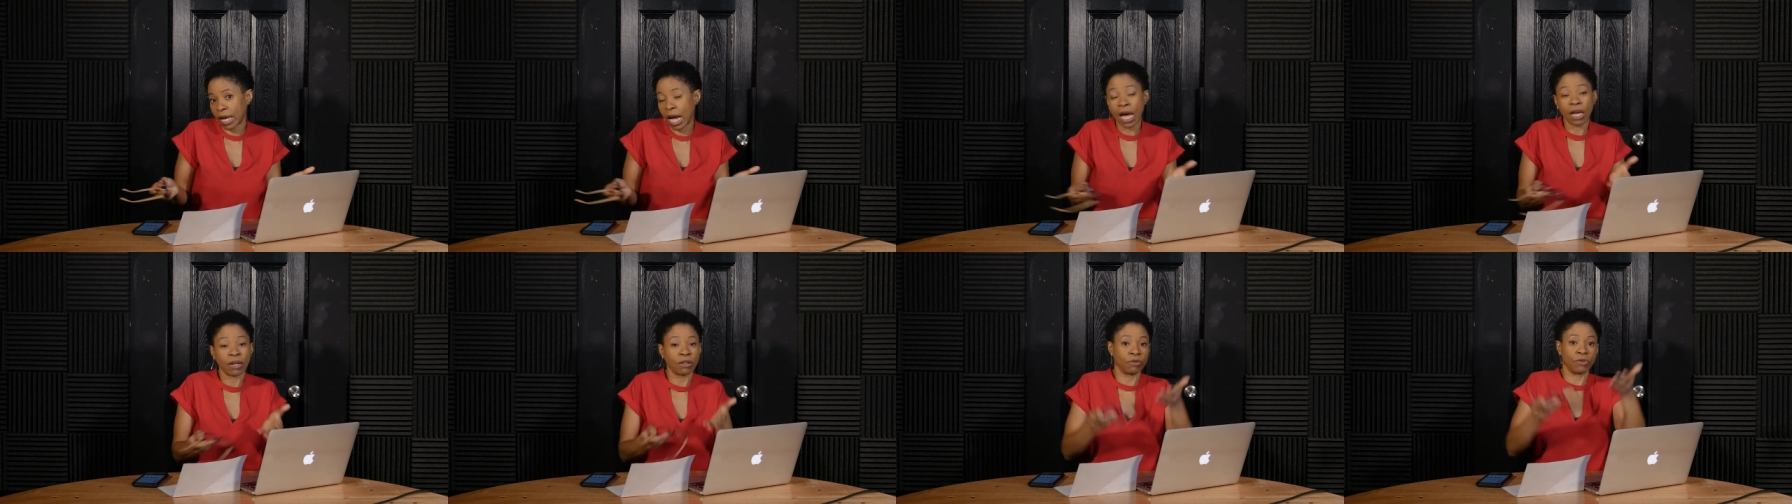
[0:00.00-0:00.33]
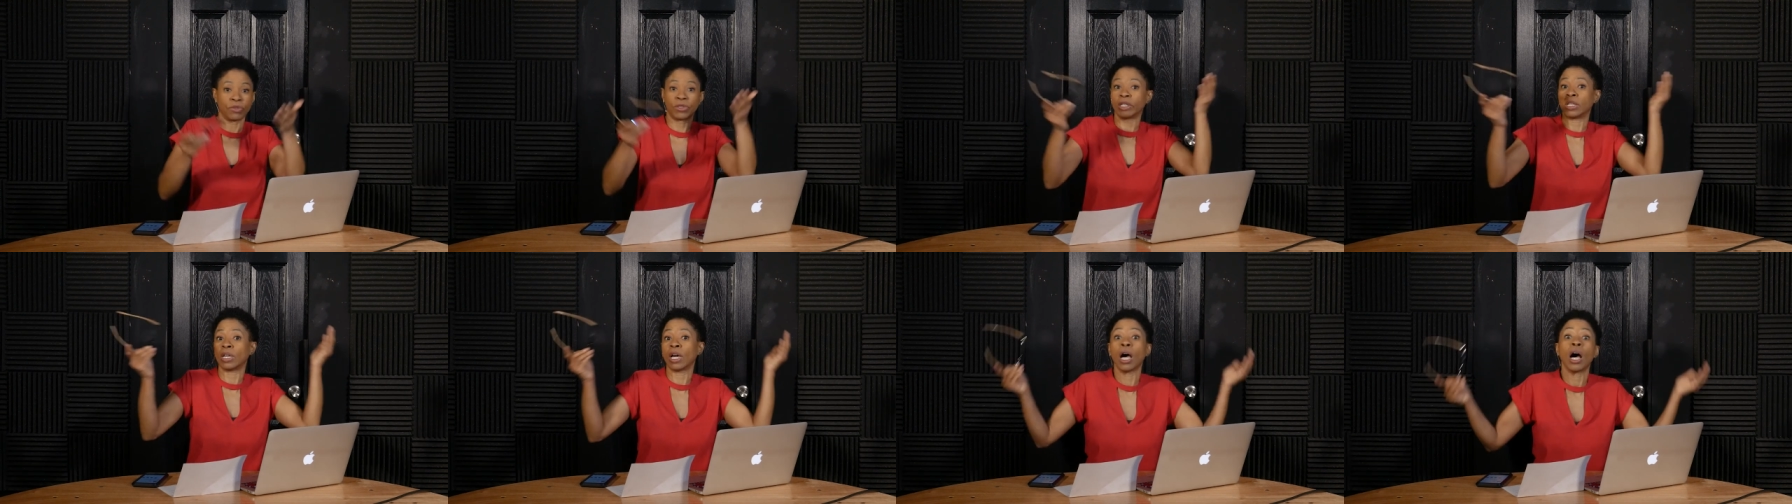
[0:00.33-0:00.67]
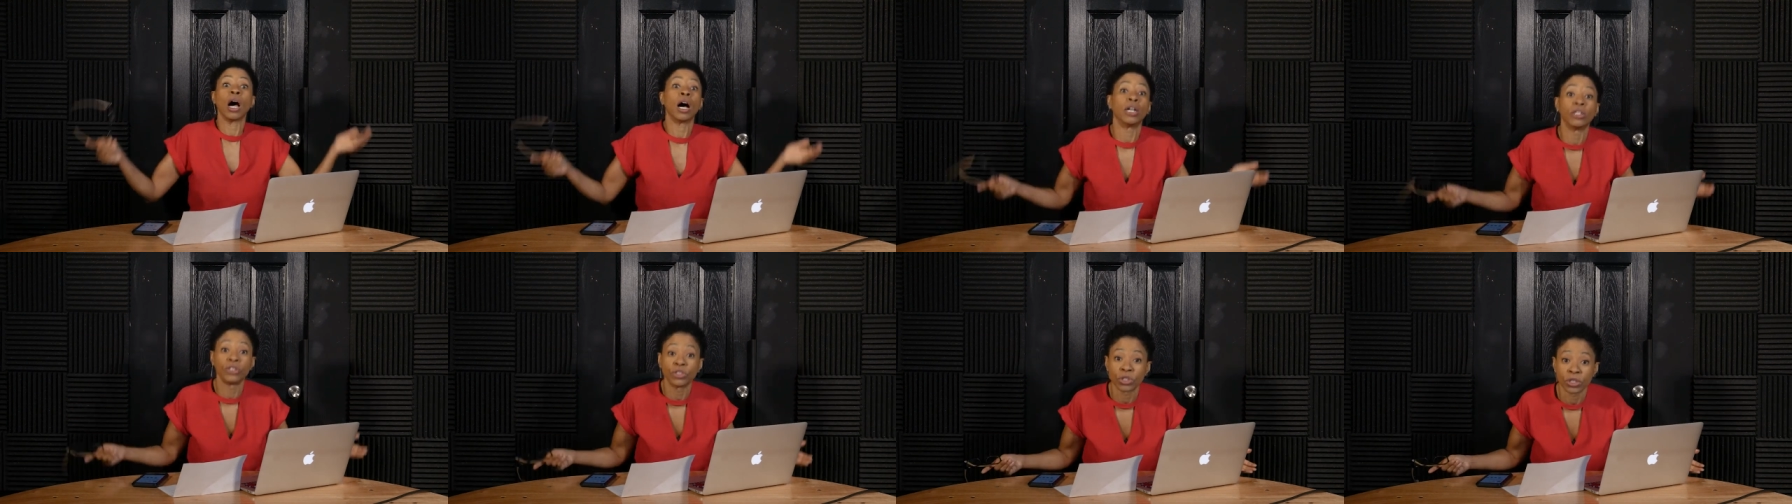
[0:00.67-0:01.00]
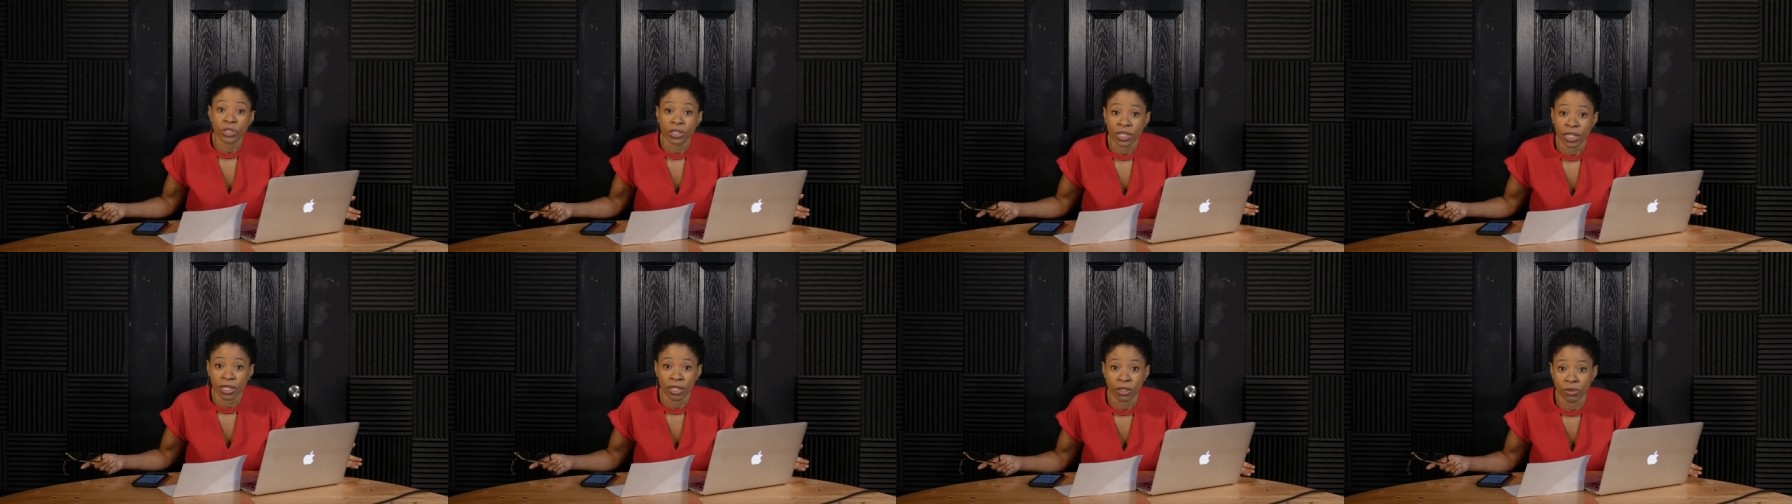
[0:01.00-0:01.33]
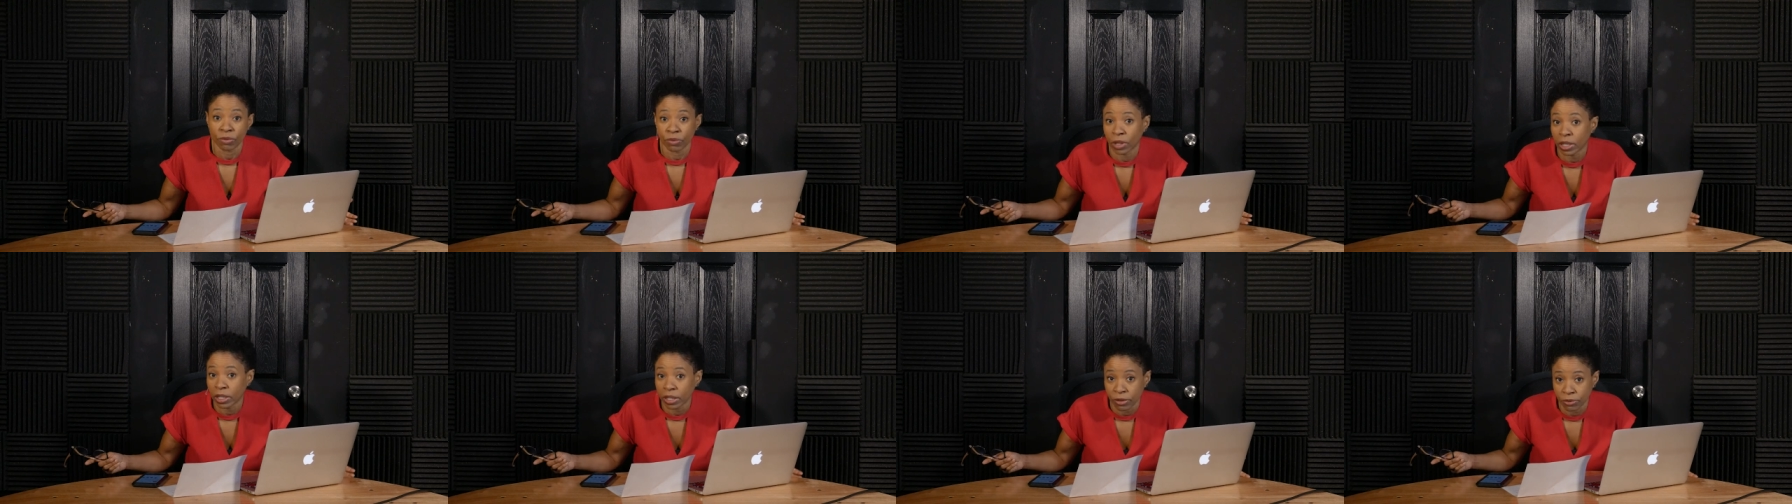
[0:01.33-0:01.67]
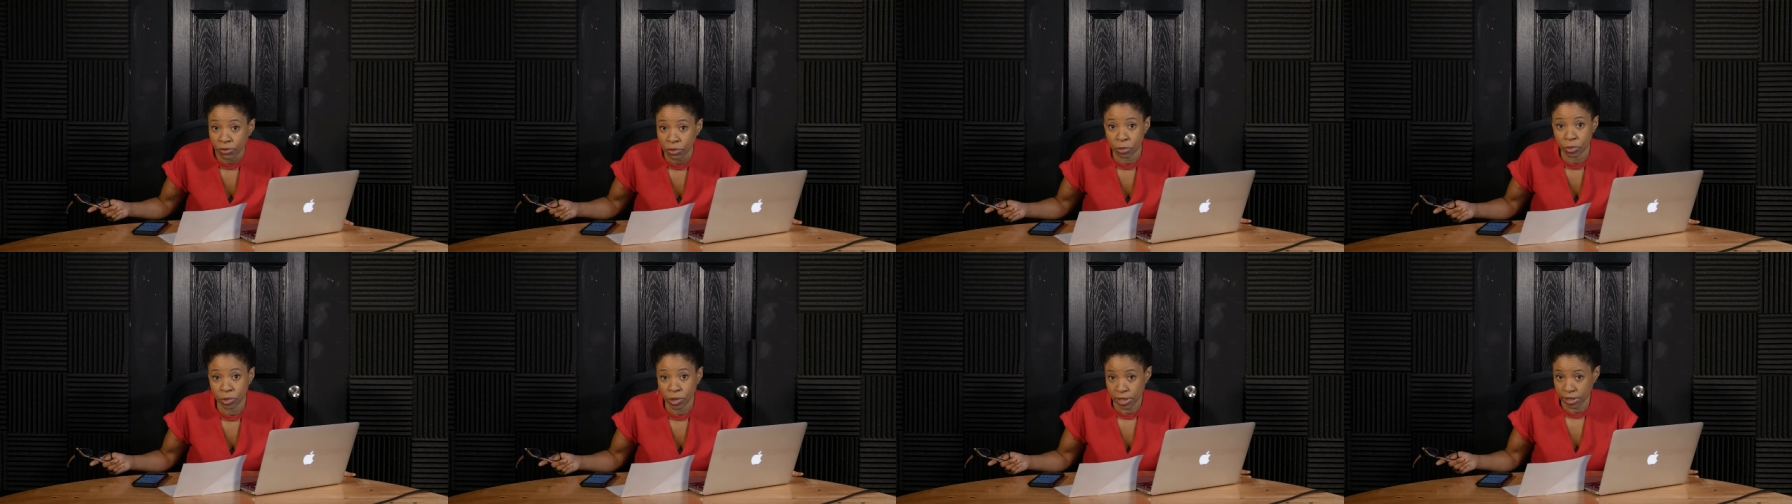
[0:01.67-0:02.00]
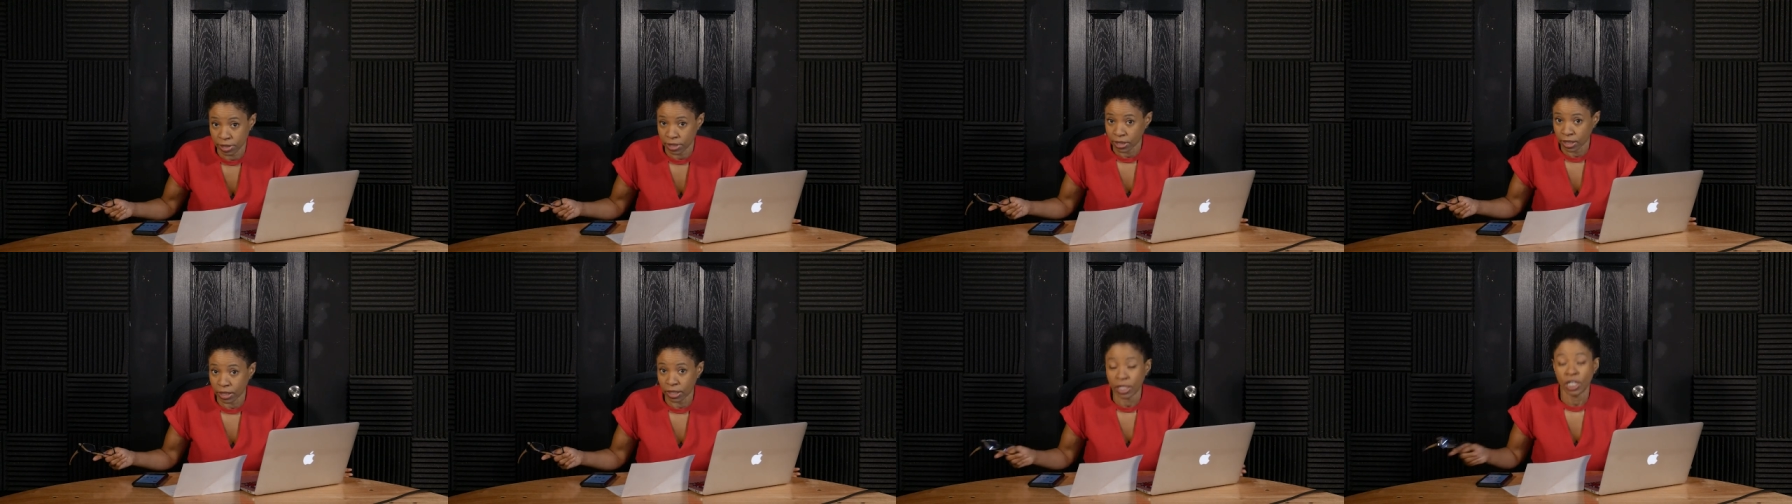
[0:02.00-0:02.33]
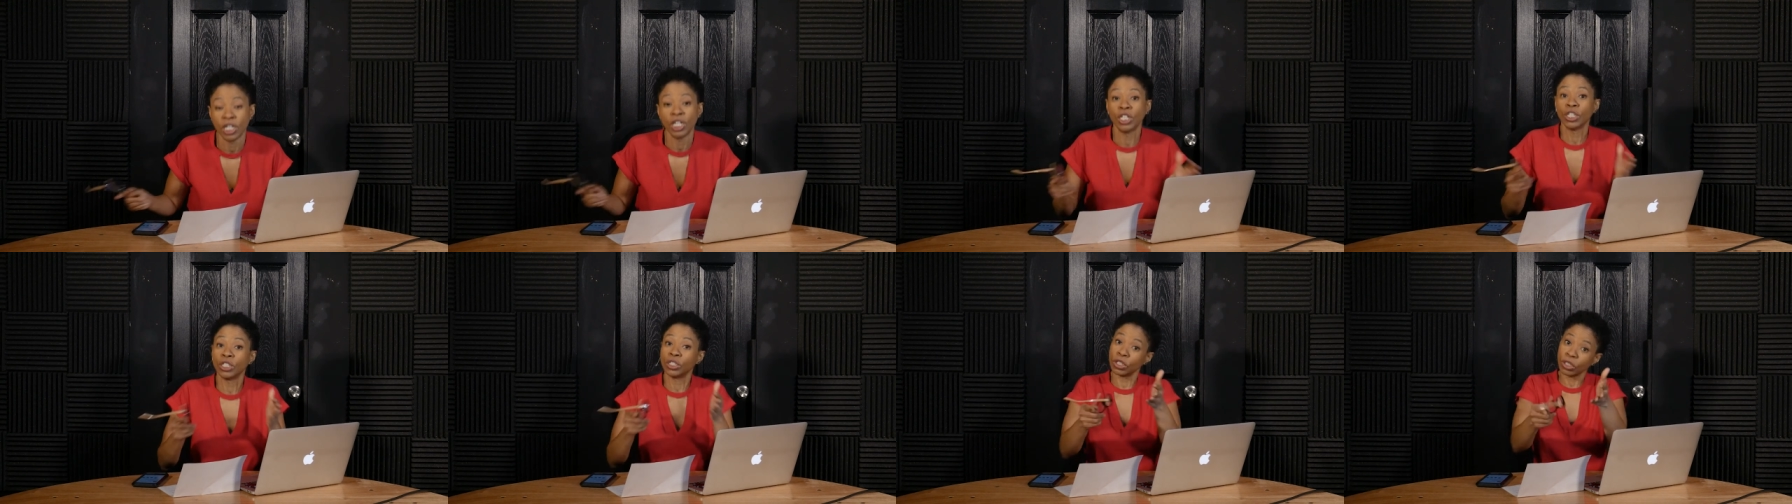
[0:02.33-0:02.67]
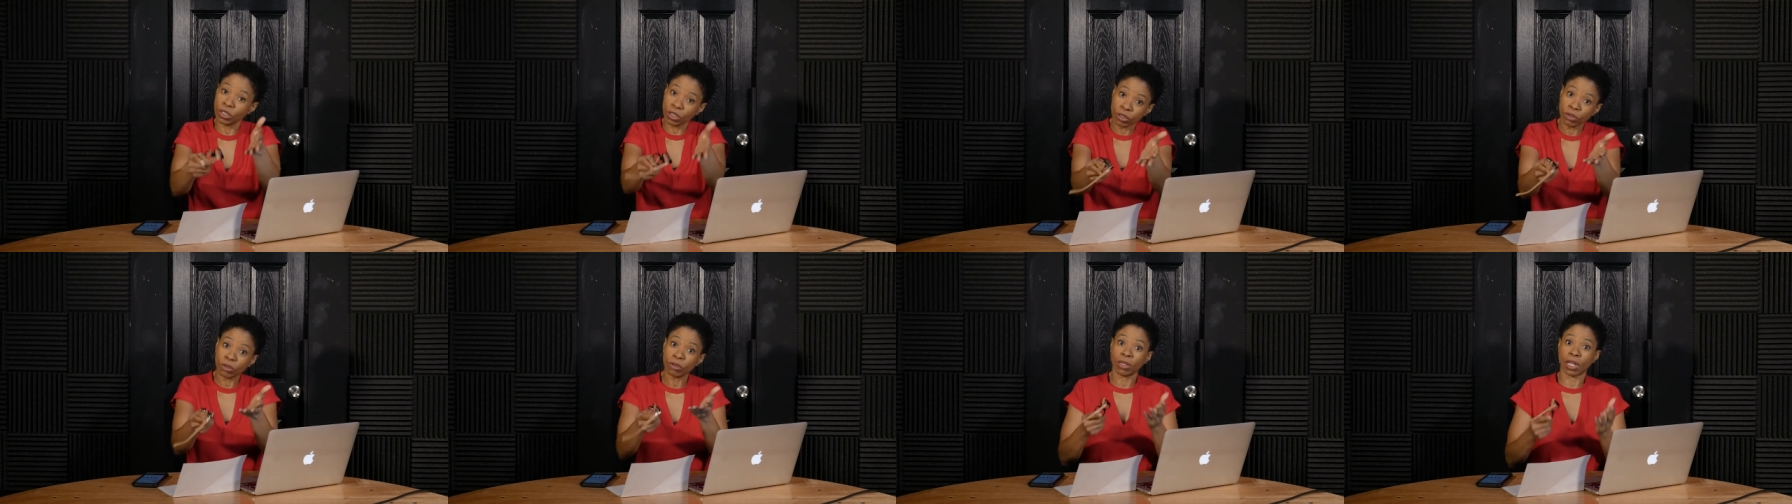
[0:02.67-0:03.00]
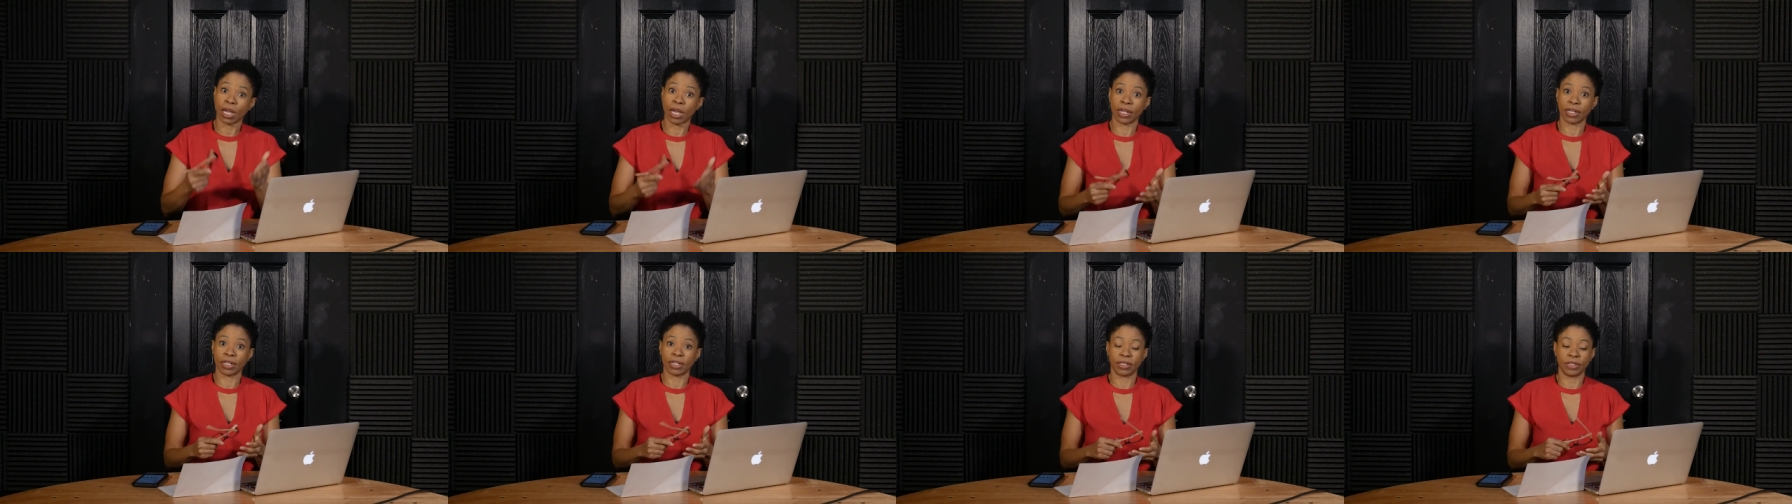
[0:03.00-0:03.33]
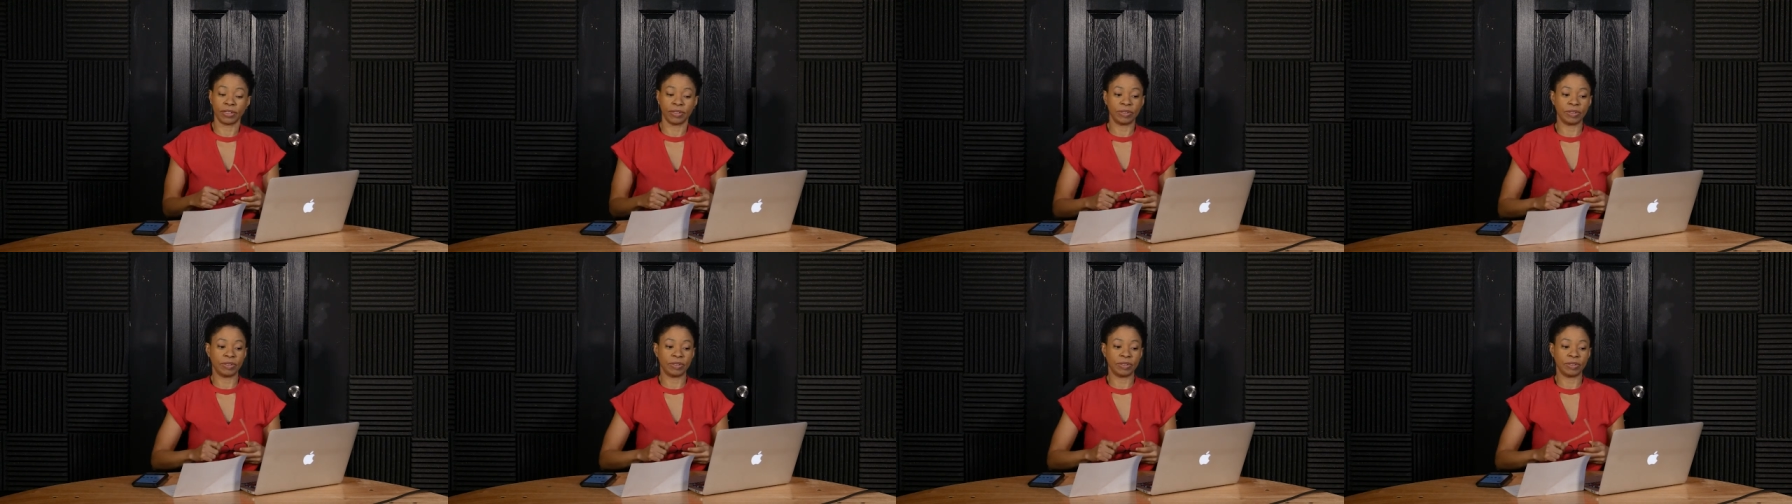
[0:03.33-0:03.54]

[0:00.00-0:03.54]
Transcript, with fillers: out of the 100 that are running for president do you like?